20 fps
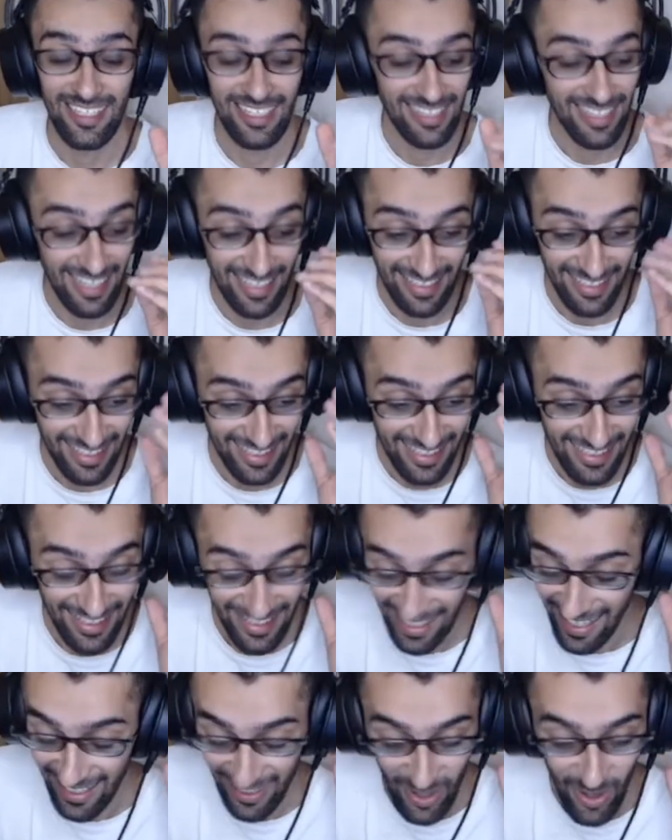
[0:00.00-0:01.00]
I
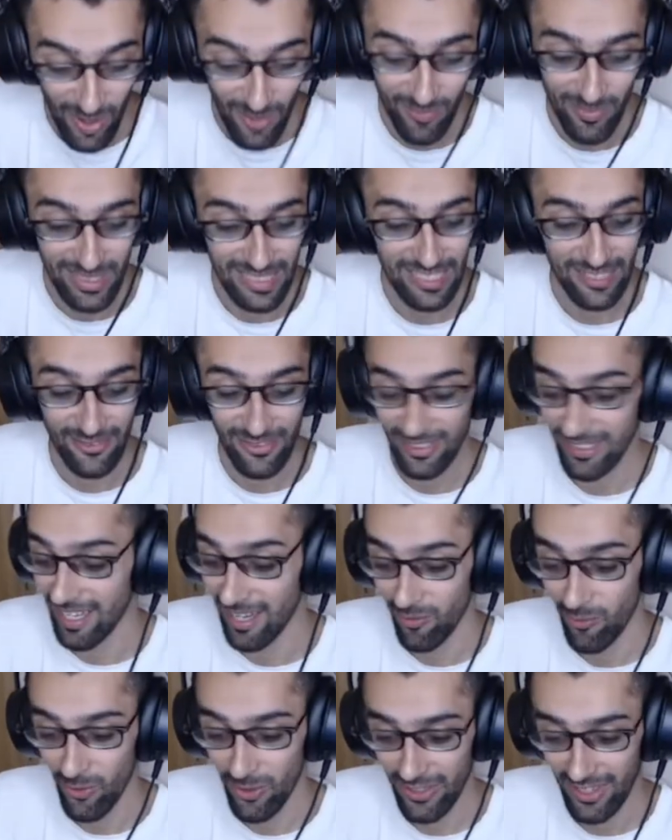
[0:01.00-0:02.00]
can't believe it. I
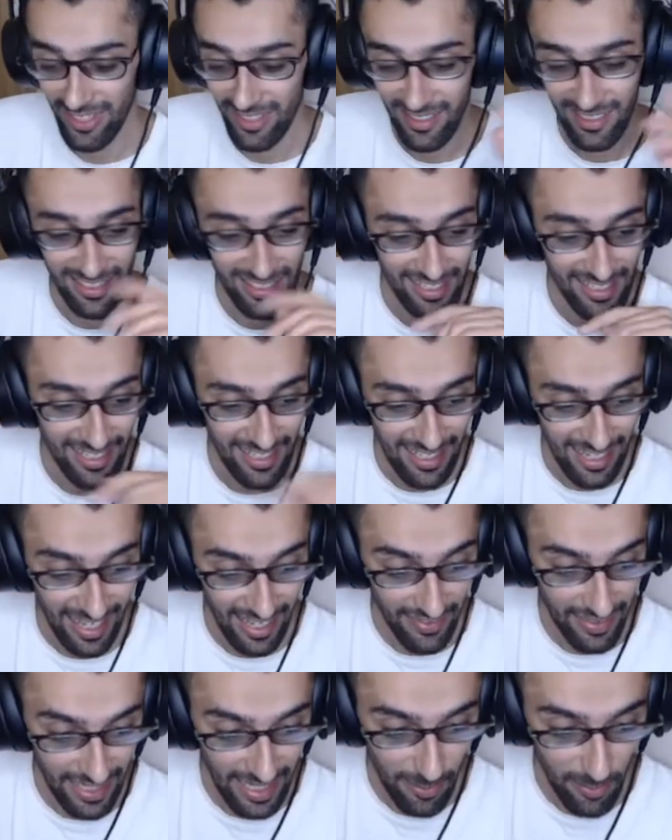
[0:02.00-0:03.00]
won.
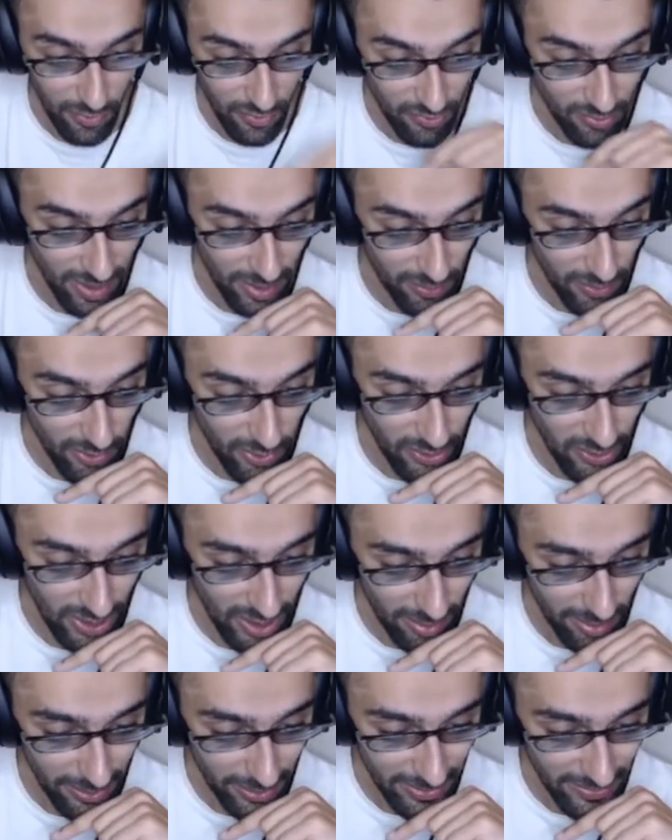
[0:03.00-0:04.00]
And then I moved my pawn
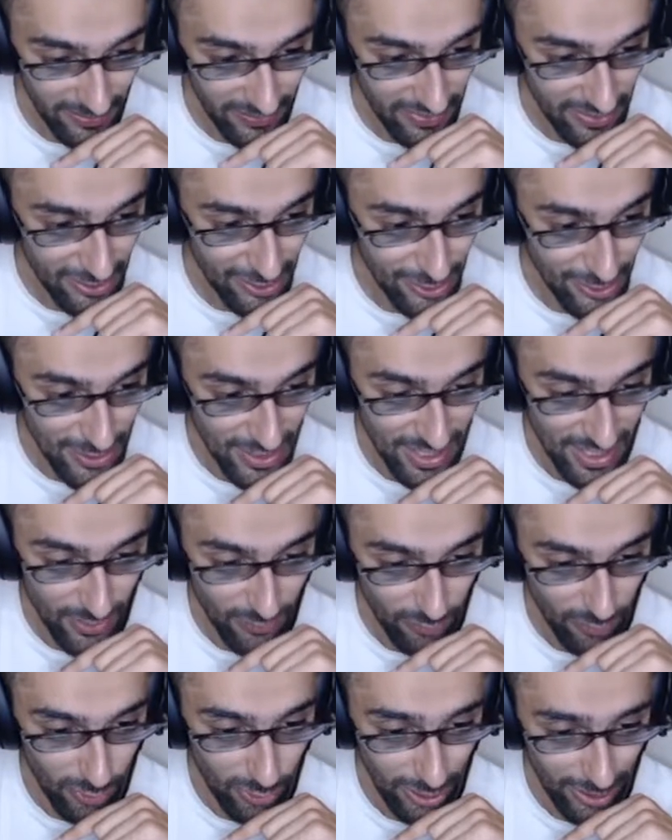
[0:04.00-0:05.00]
up to
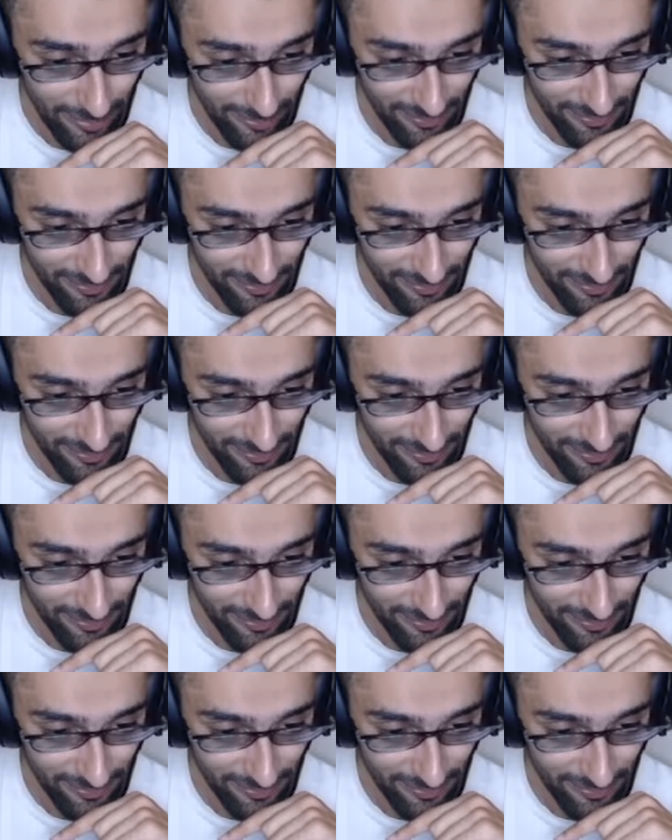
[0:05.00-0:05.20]
c4.